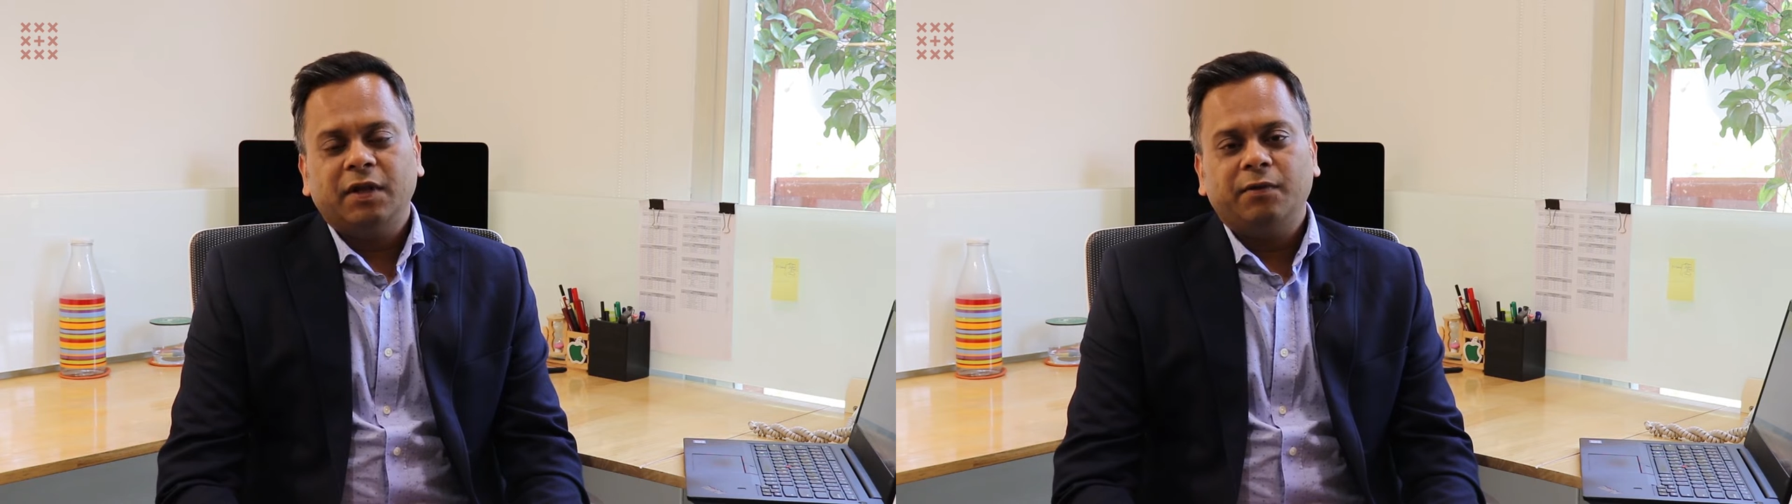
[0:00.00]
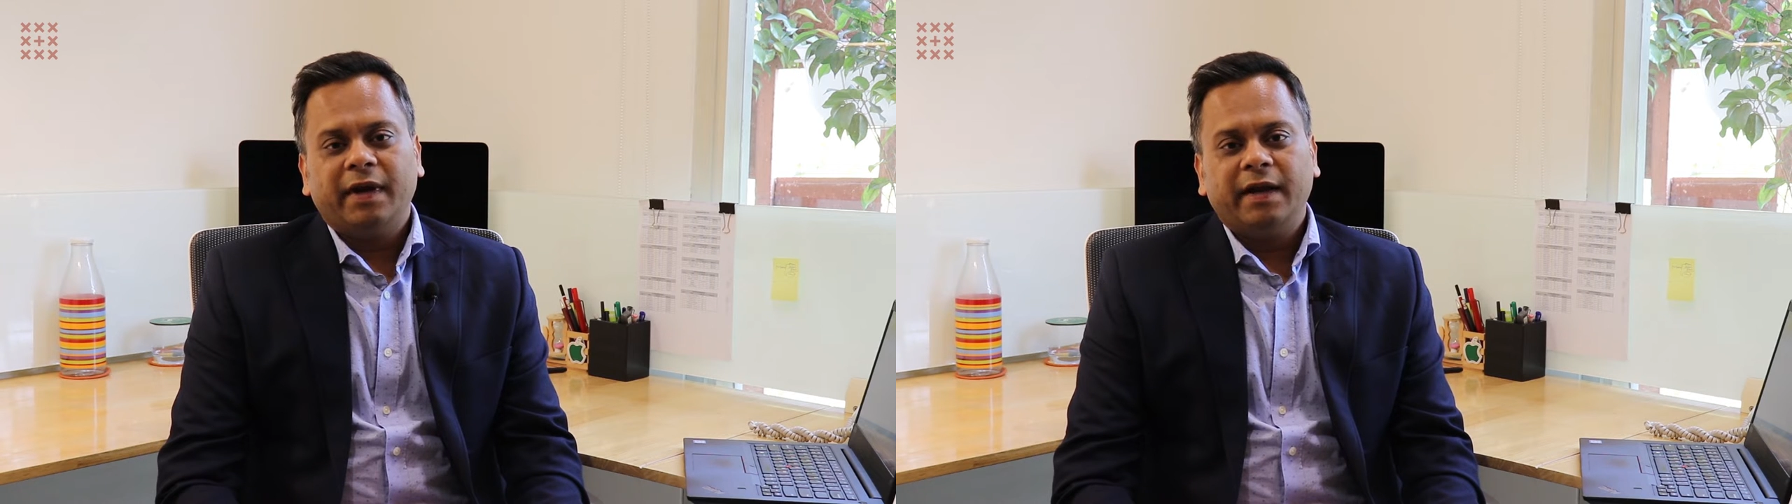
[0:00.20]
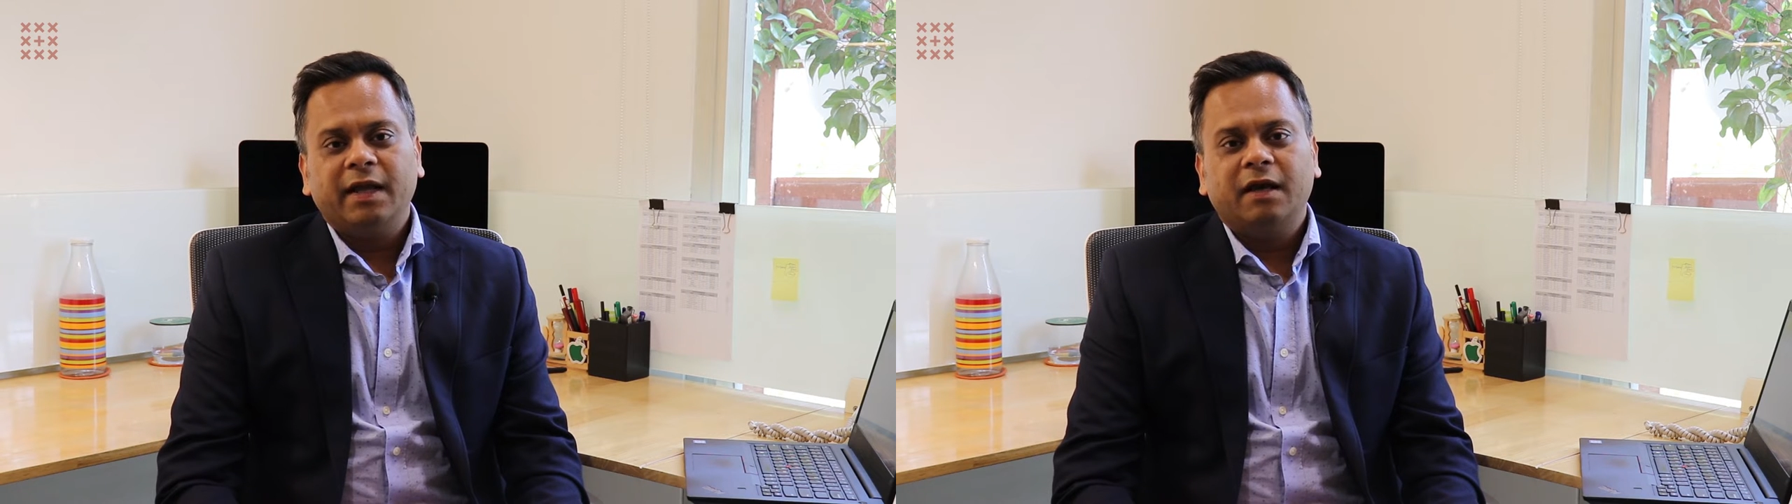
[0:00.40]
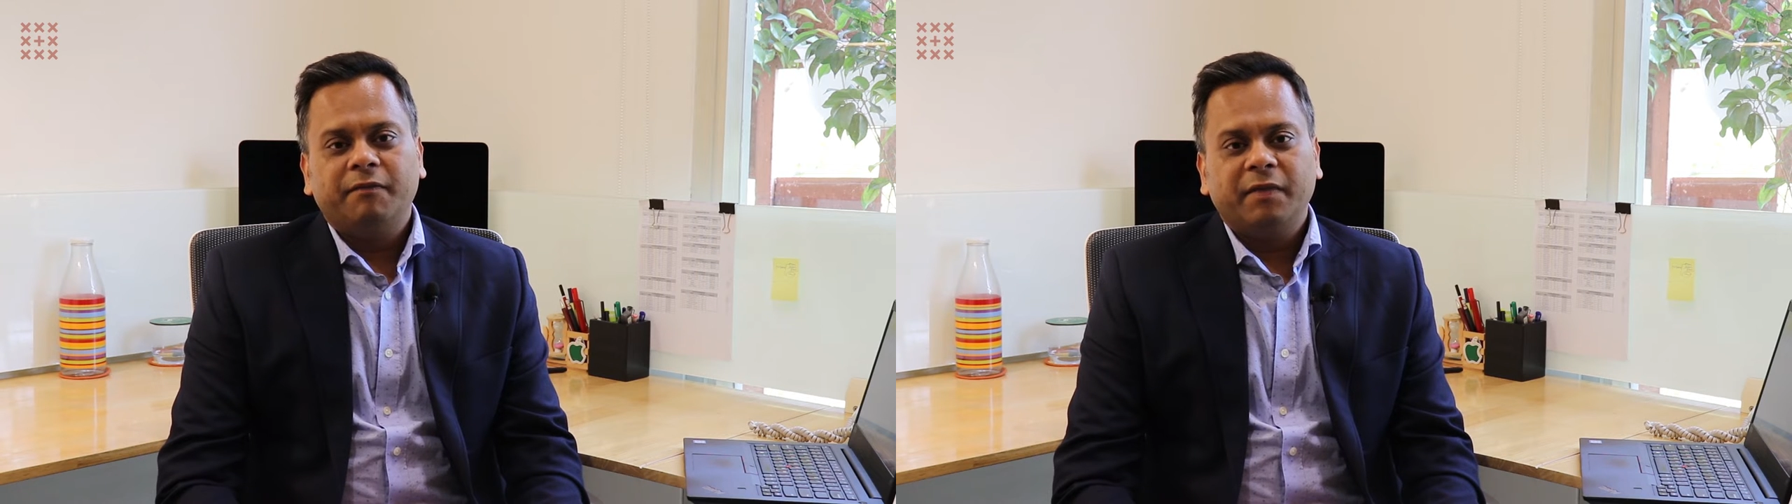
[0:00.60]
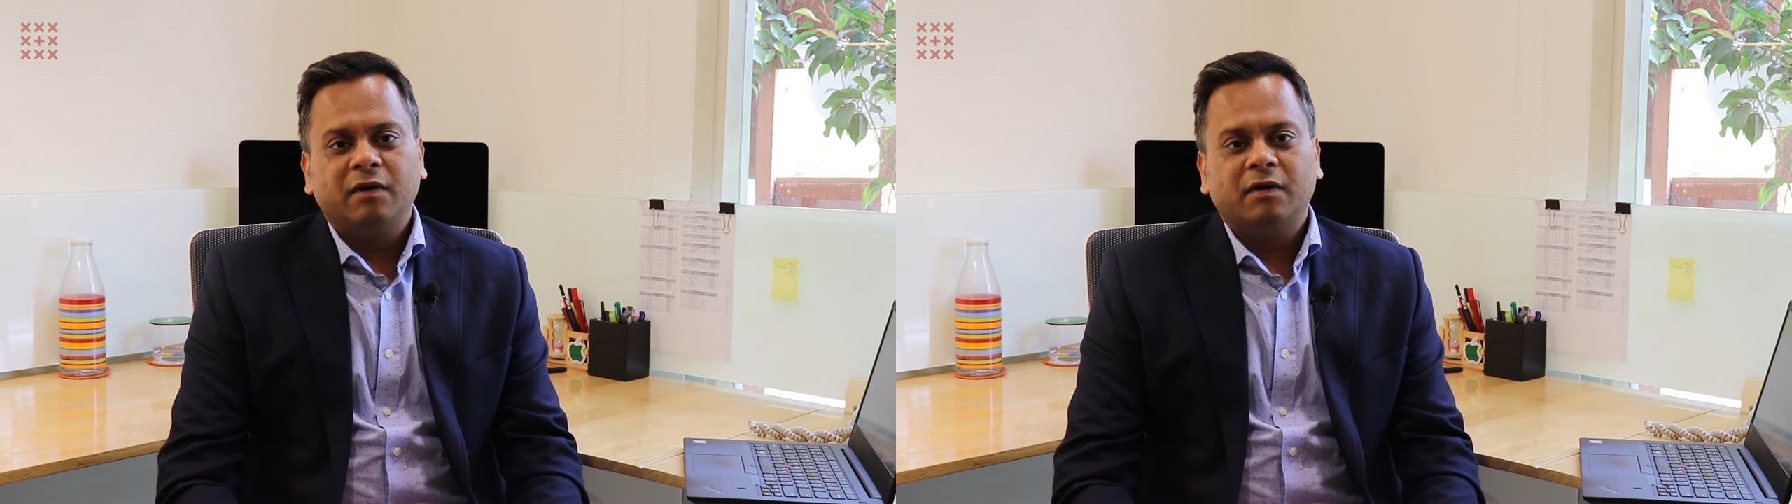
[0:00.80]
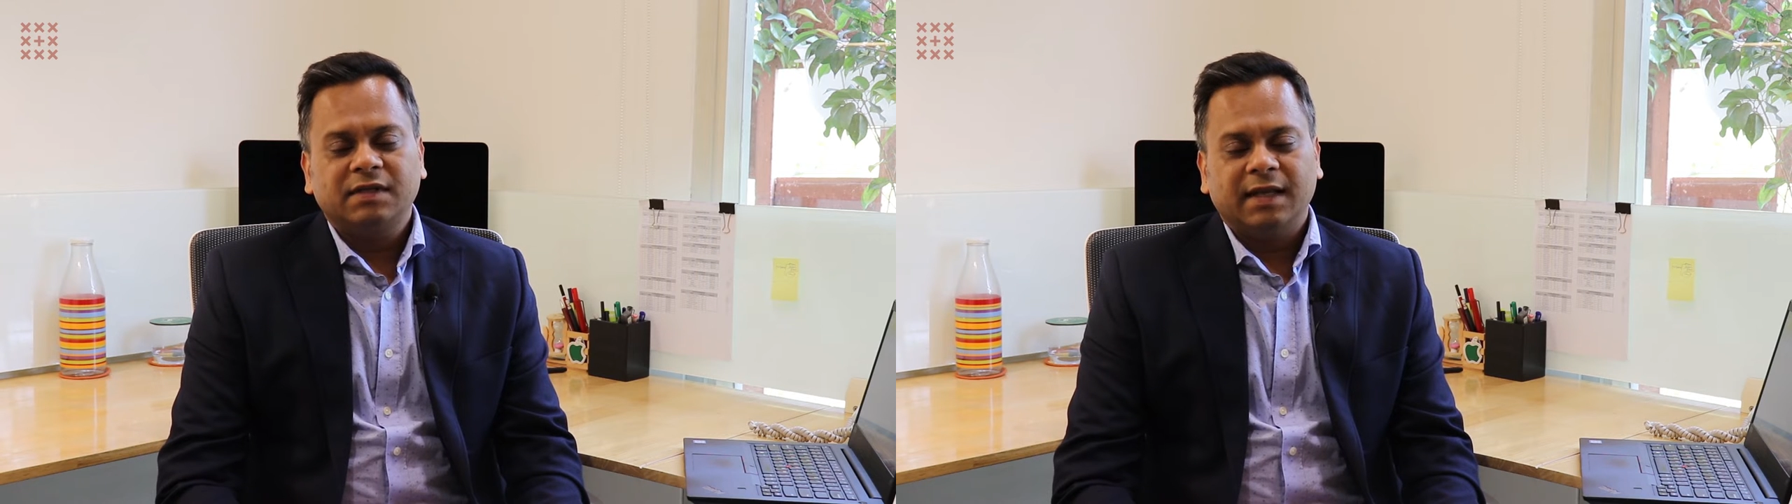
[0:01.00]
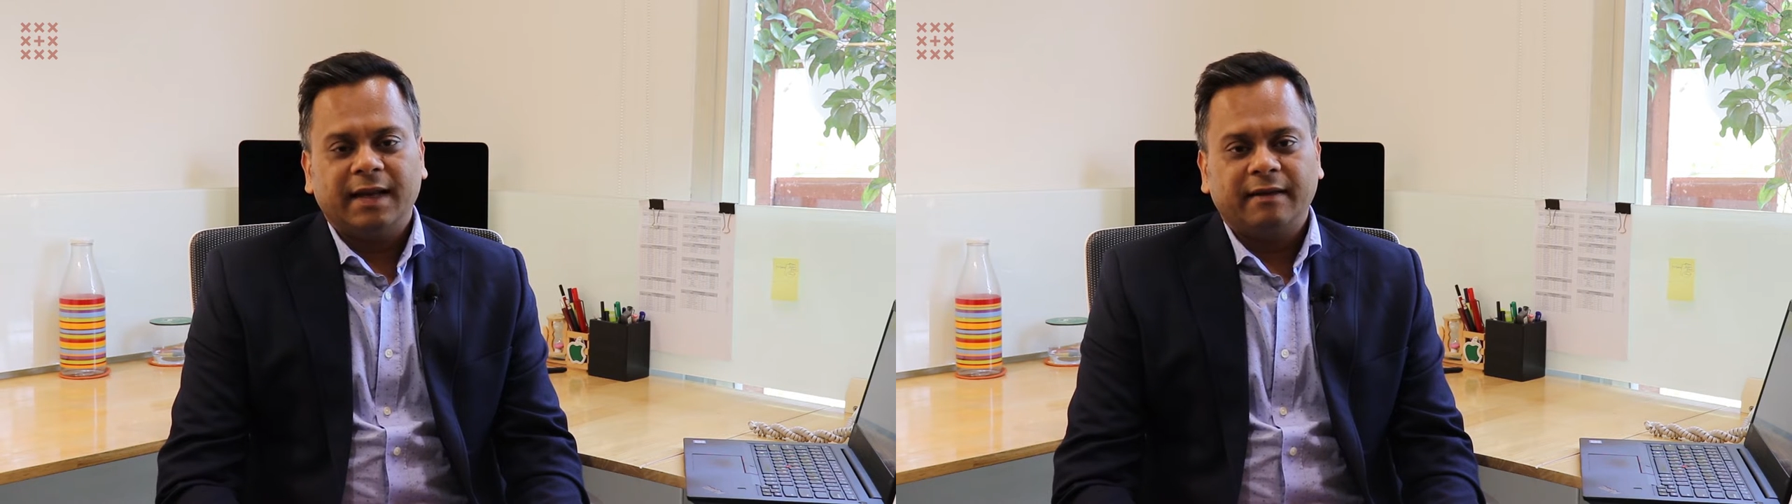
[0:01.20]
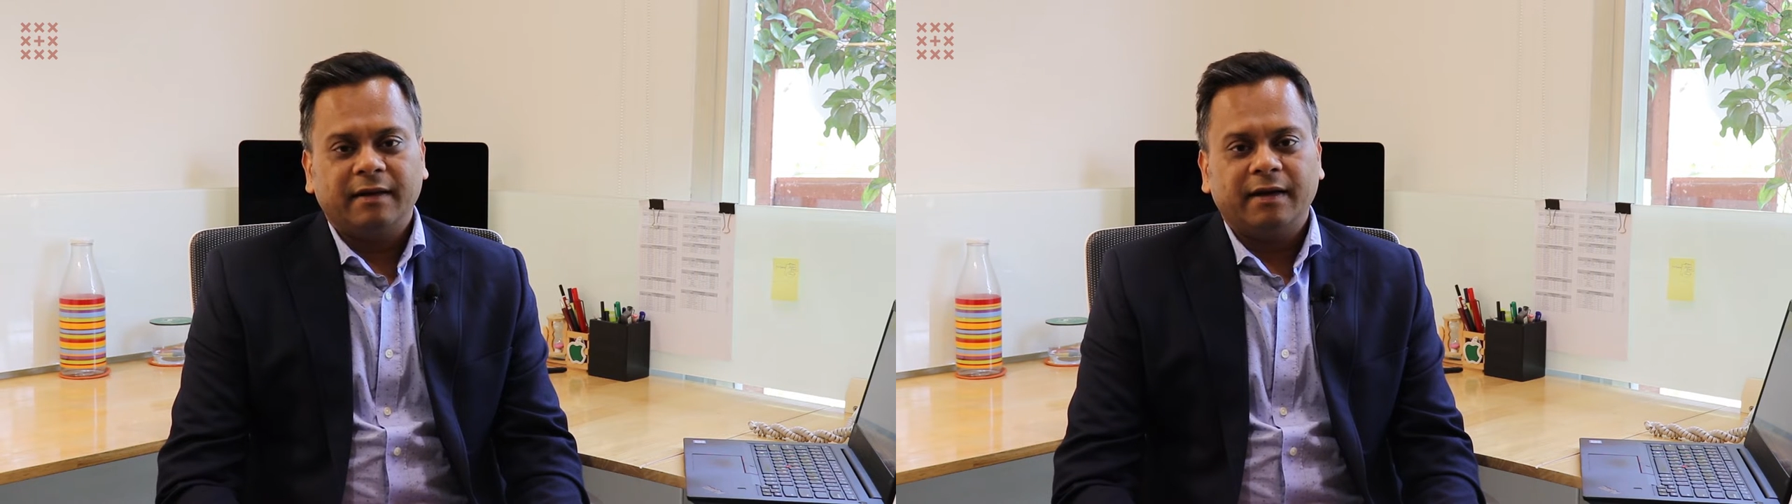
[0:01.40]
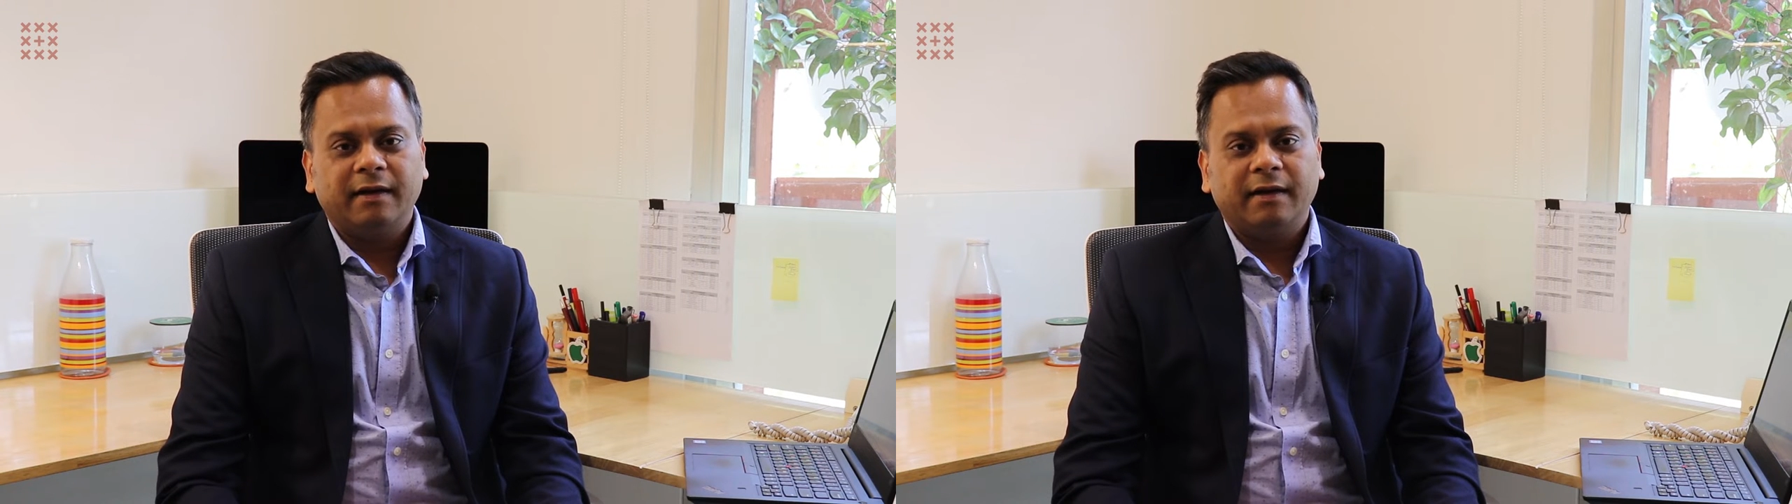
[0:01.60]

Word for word: new NDA government got selected,